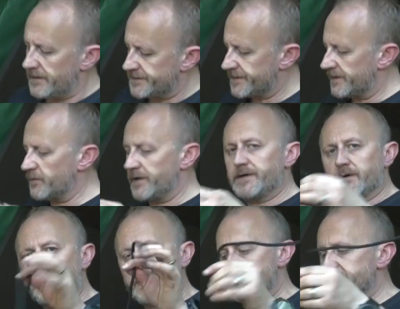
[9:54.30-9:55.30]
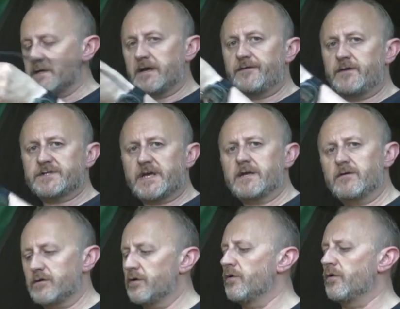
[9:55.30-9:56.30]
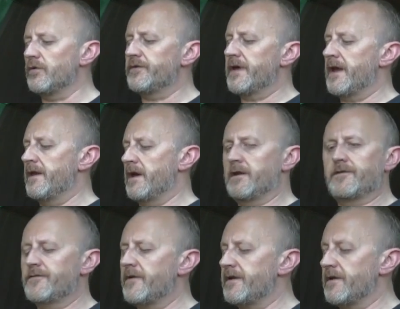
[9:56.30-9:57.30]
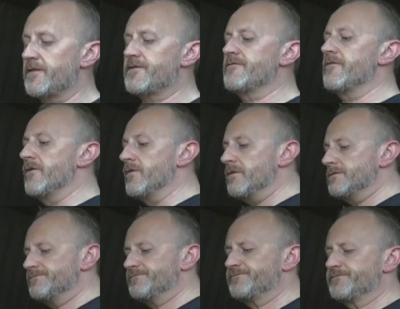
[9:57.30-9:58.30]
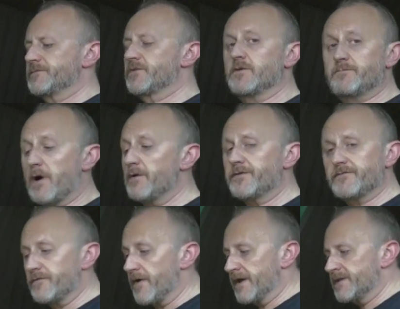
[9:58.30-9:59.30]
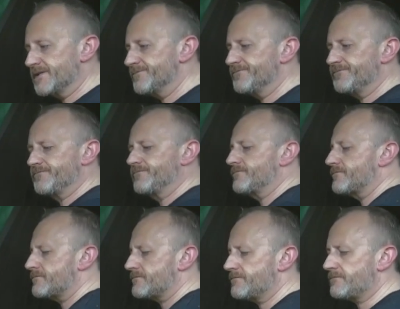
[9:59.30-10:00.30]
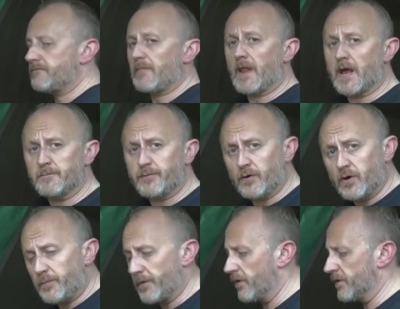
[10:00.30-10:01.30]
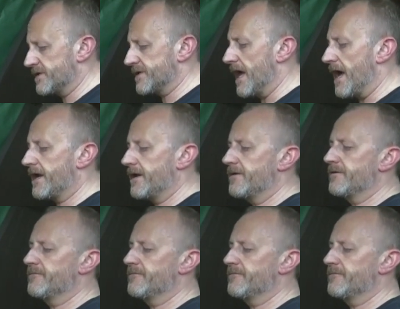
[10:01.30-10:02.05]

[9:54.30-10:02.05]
So then what you do is, if you take your cord then and thread it through, through both of the rings, and pull up all the slack,